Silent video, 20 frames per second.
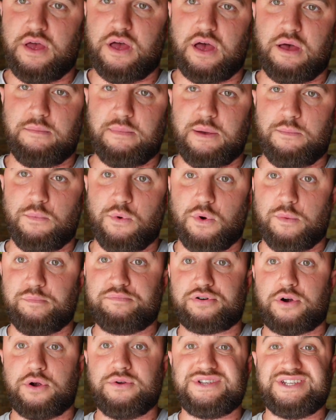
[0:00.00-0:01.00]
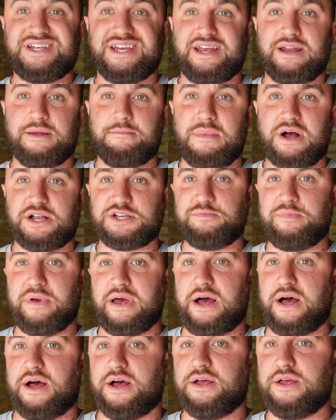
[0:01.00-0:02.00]
And we'll approach it in a much
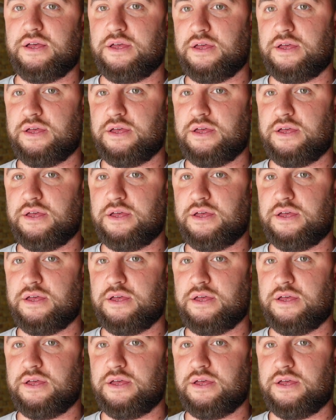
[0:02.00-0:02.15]
better